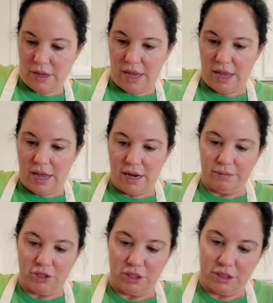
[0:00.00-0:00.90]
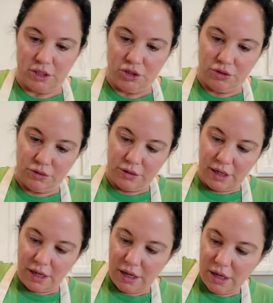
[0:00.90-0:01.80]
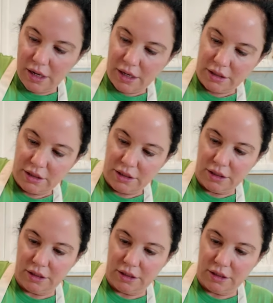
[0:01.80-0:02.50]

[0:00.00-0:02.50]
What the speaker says: And I'm just stirring it,